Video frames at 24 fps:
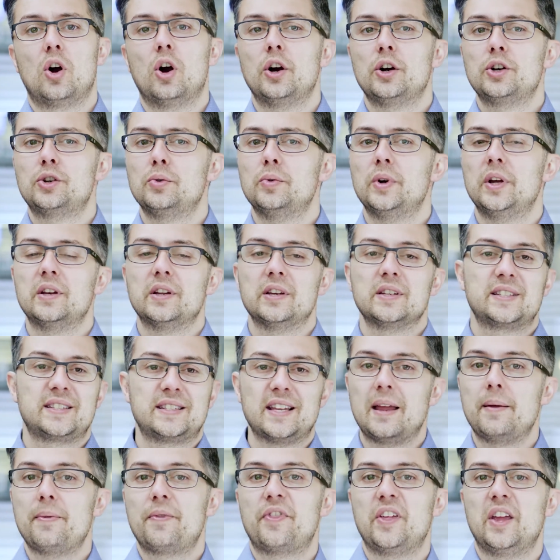or doing the
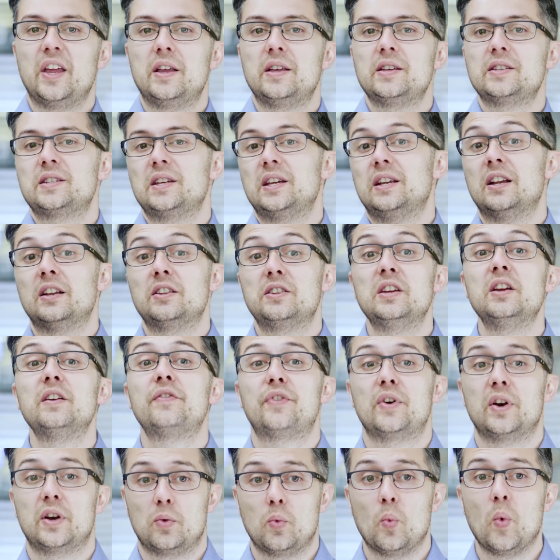same things in a
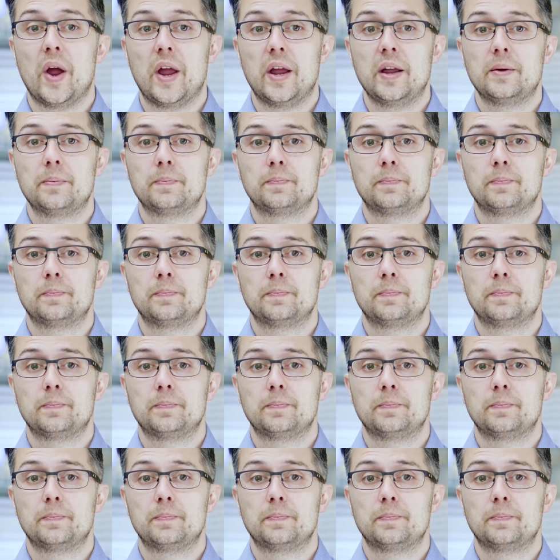different way.